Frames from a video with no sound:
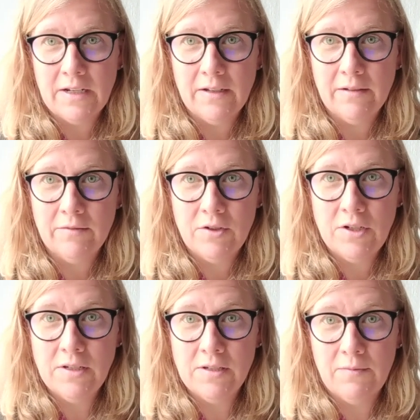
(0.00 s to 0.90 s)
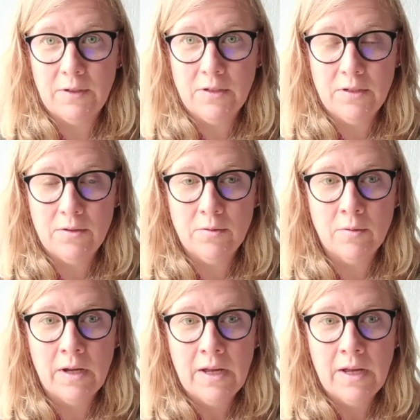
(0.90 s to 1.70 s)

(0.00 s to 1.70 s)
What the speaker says: of cheese fondue